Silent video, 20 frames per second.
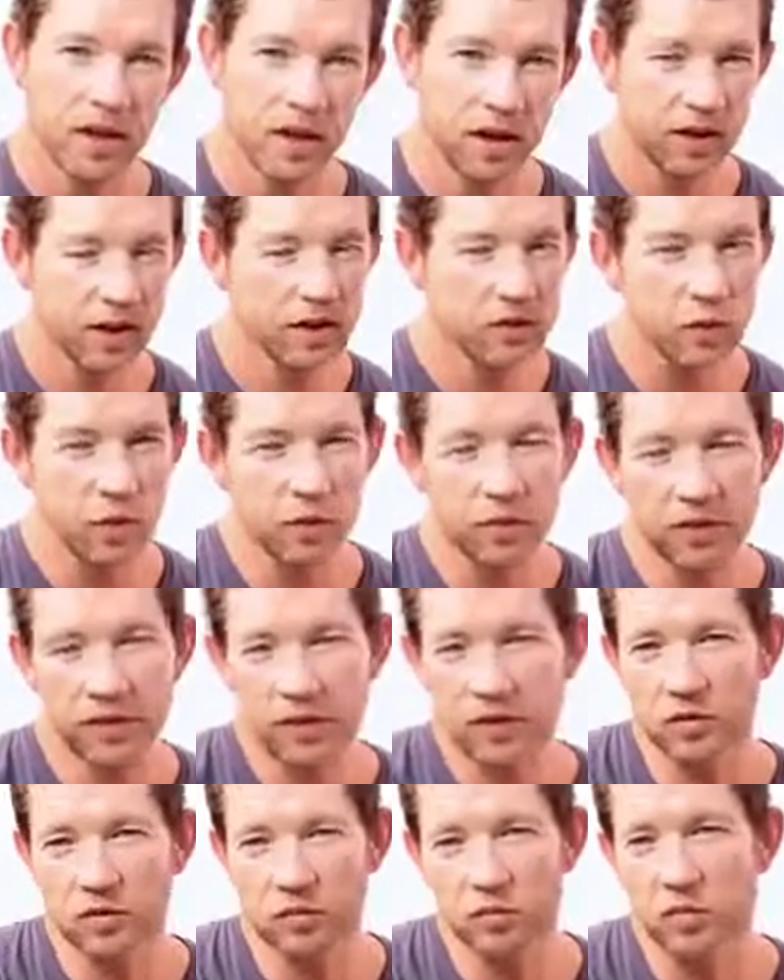And that's one
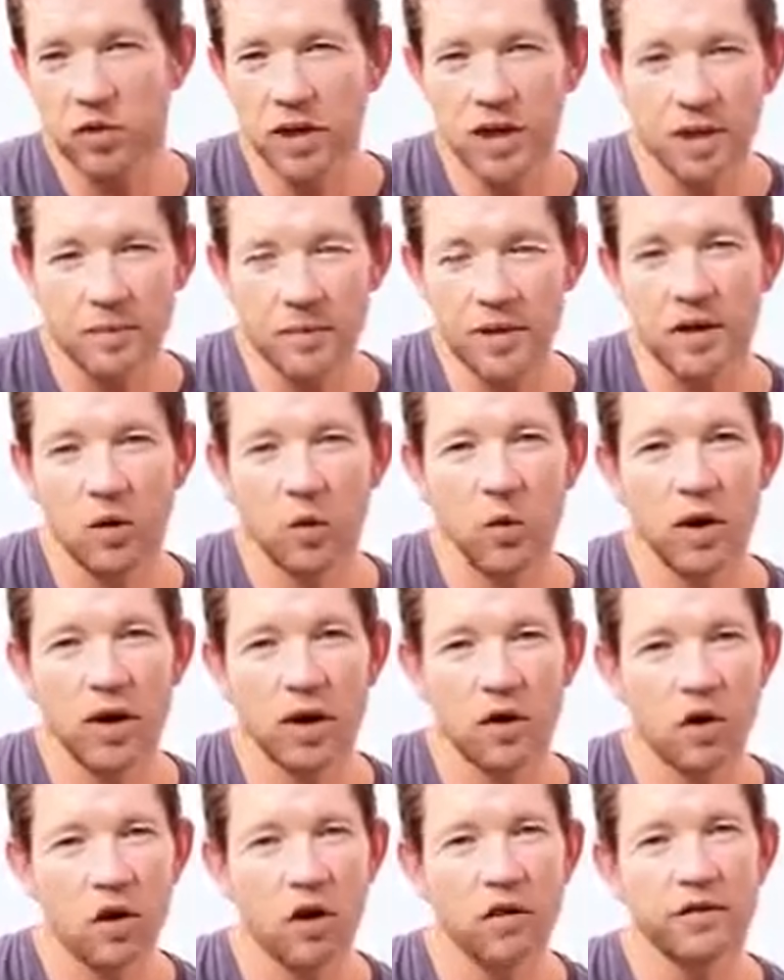thing to really be
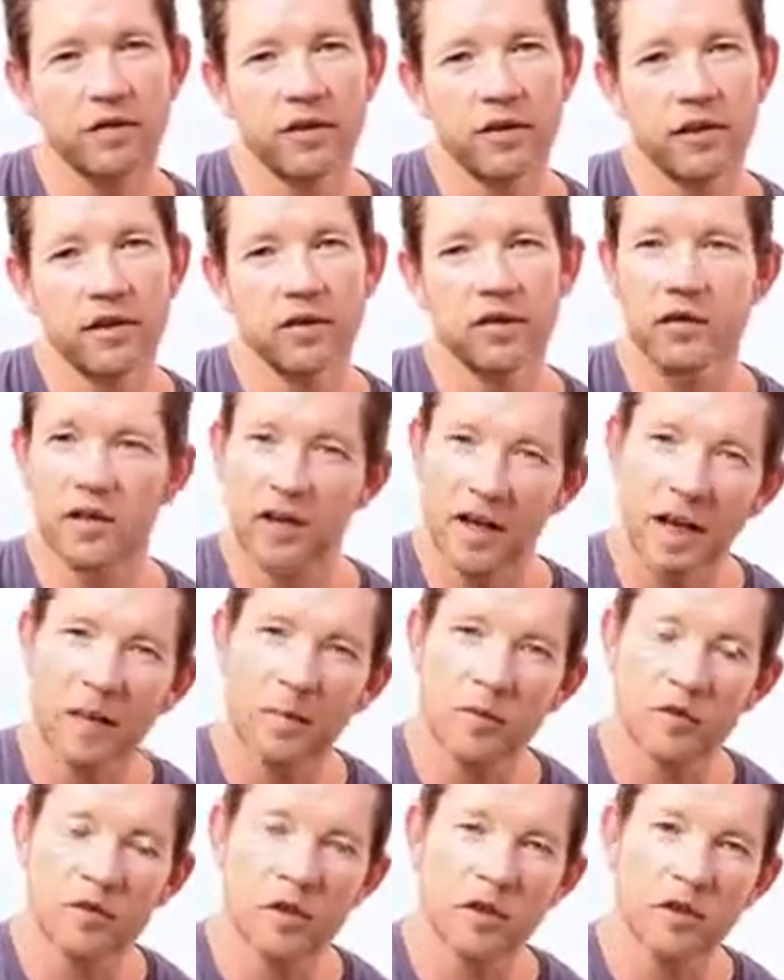aware of, is the
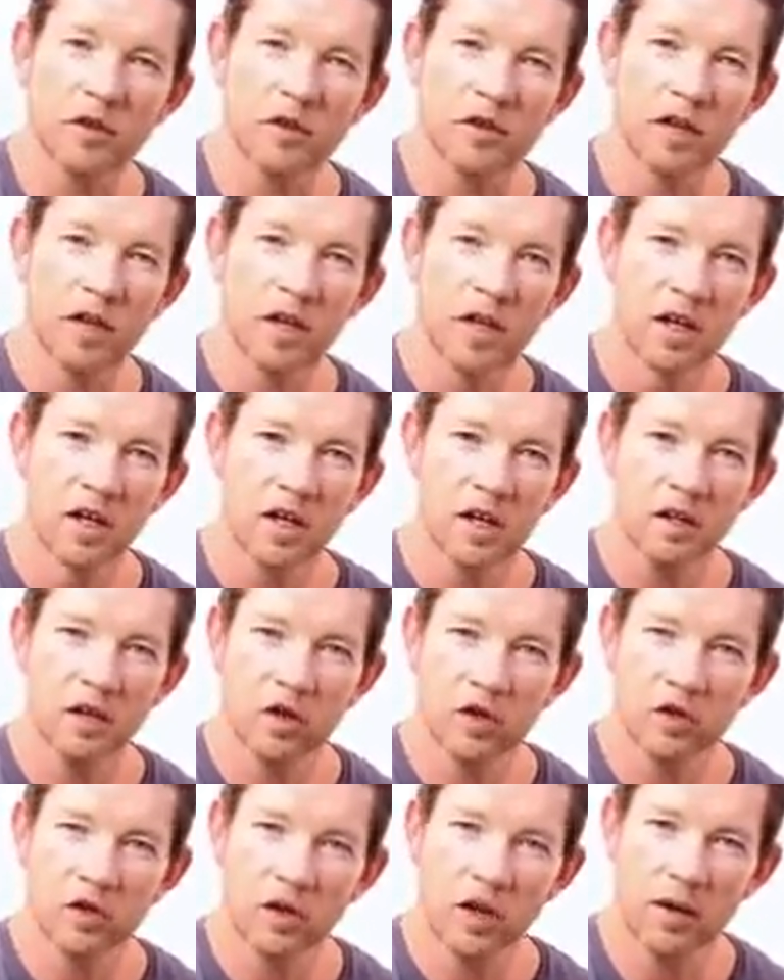upstrokes. A
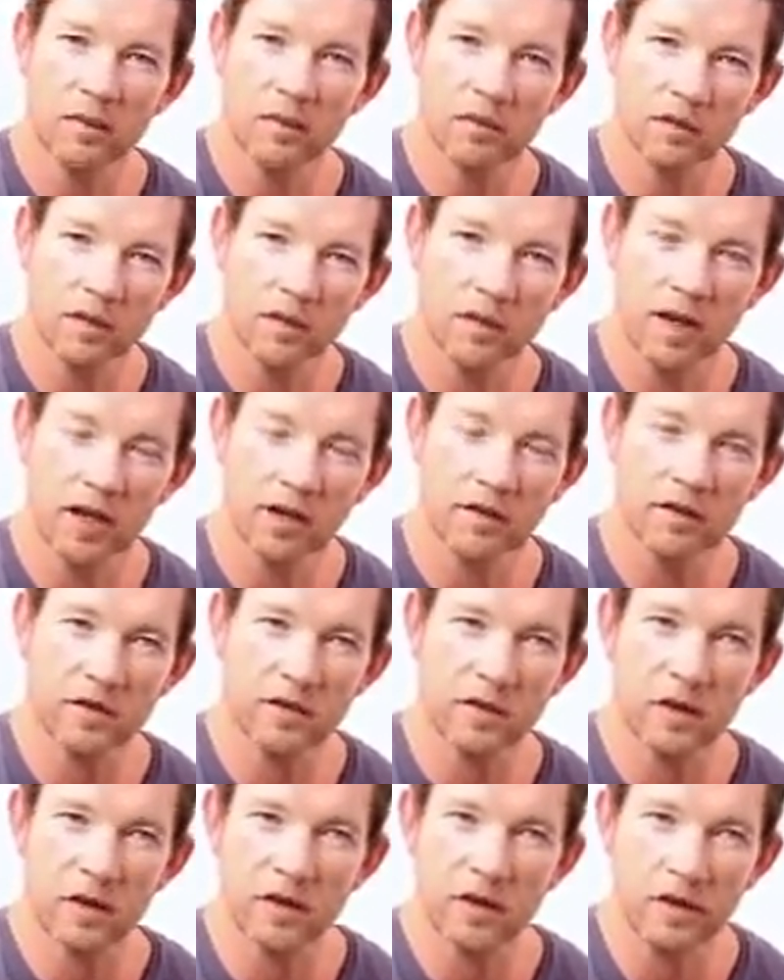lot of times, that's
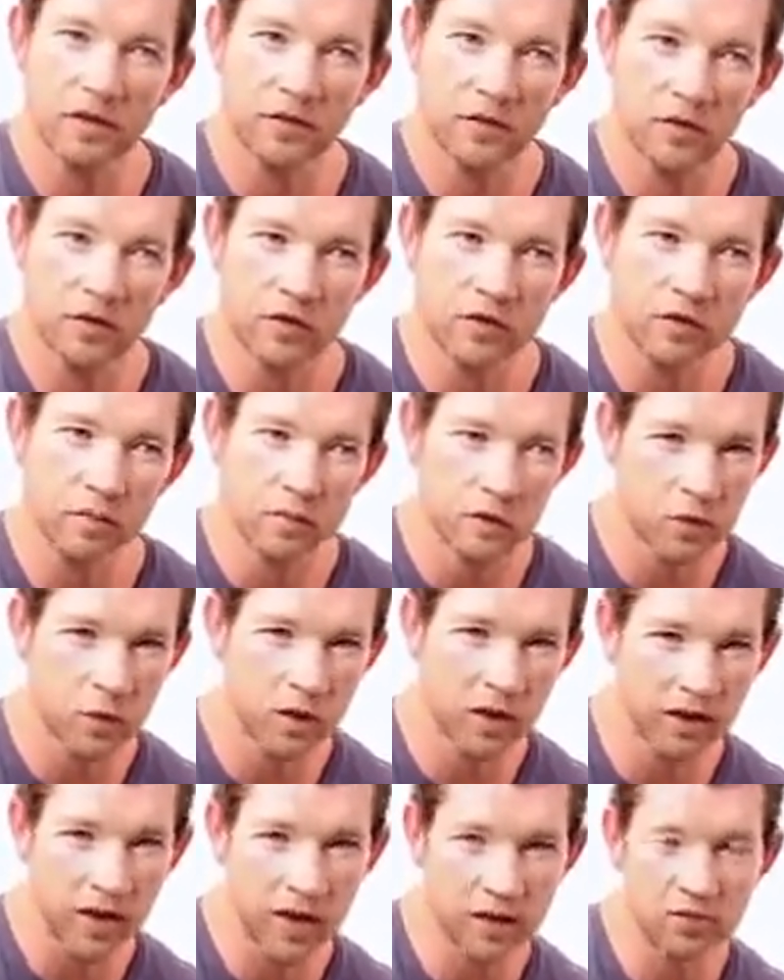the difference
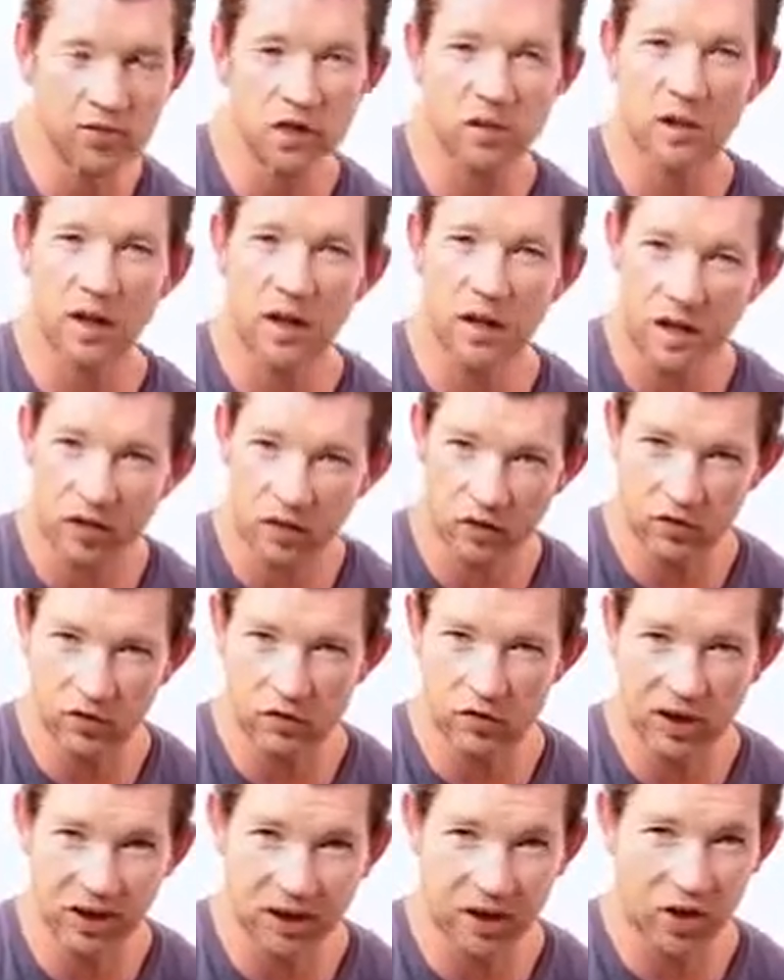between that strum and
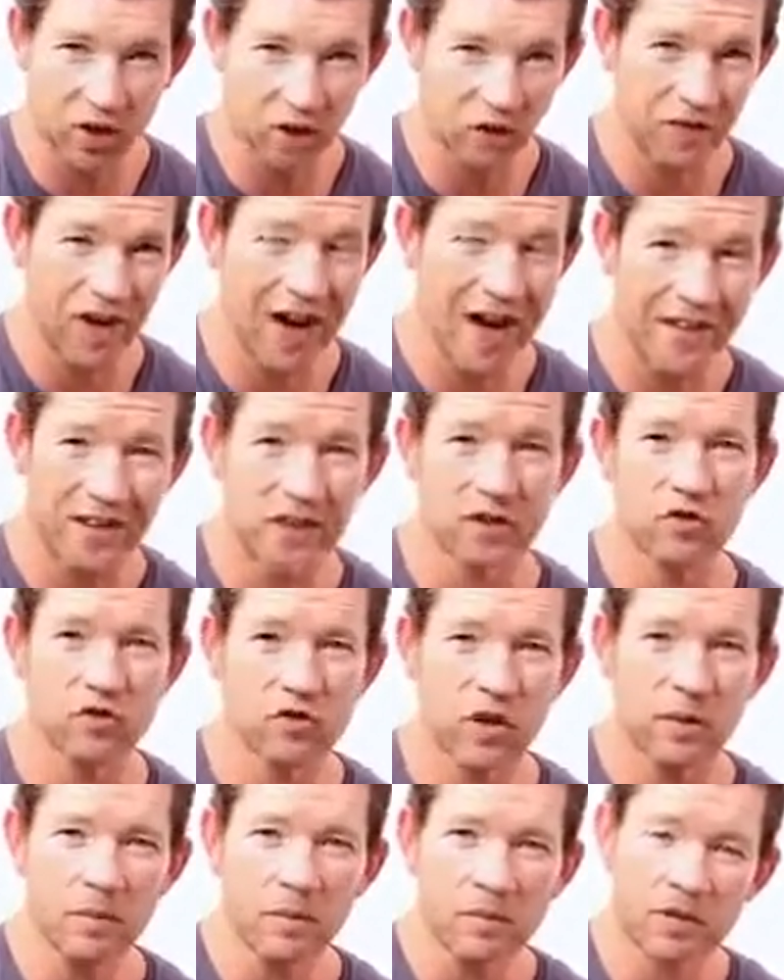a lot of other
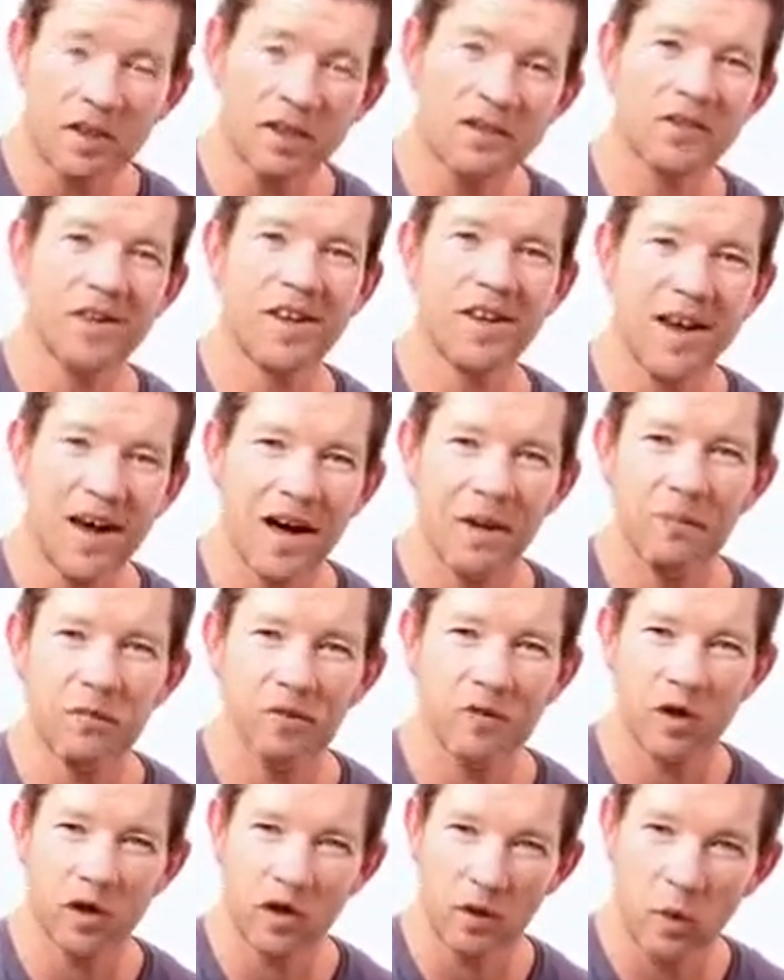strums, is the
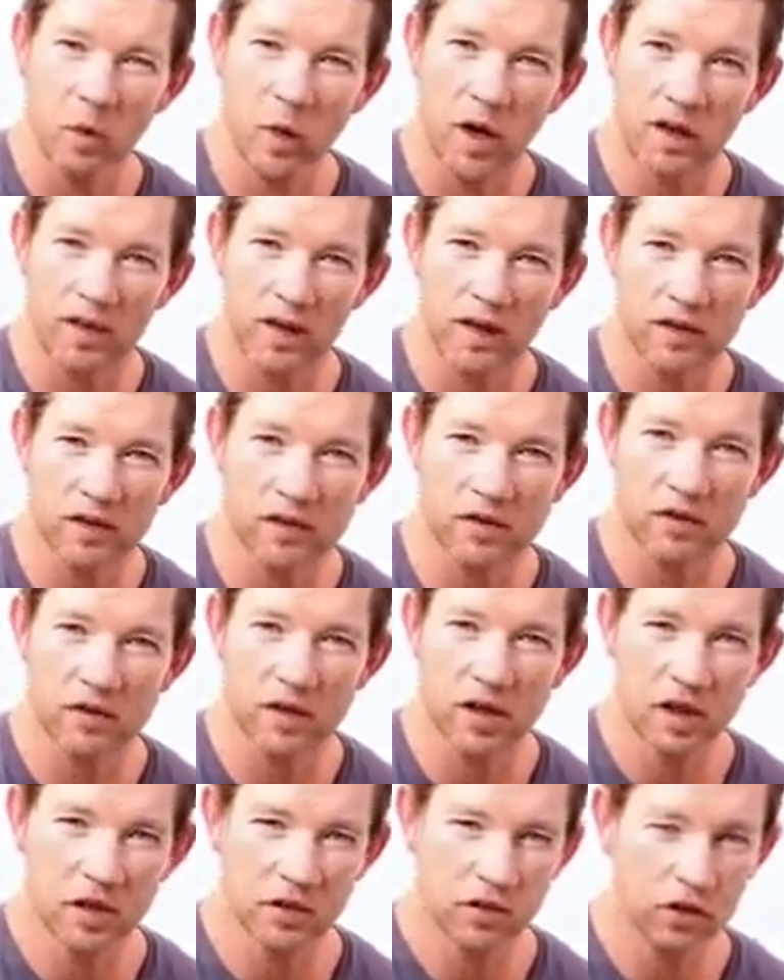upstroke and where that
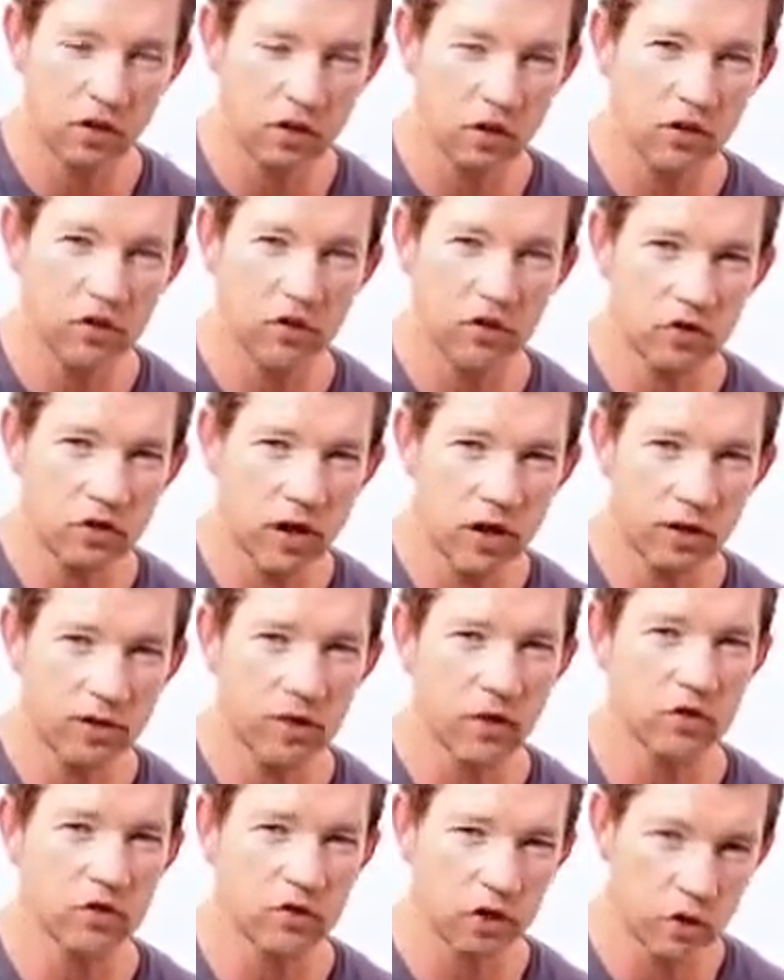is. So concentrate on
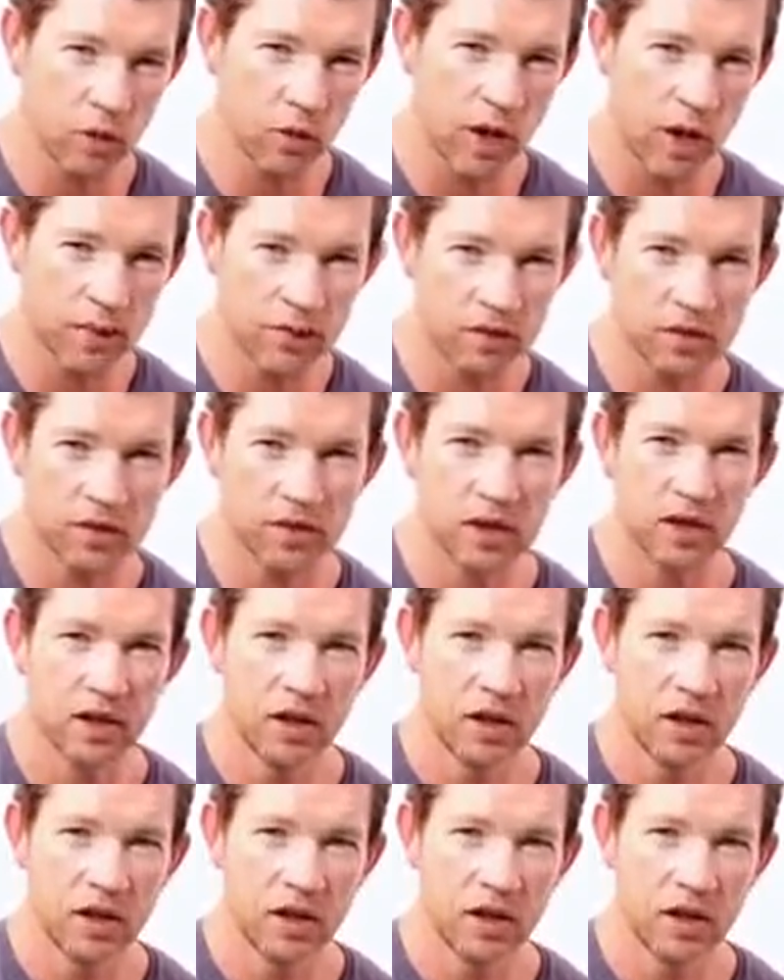those two ups.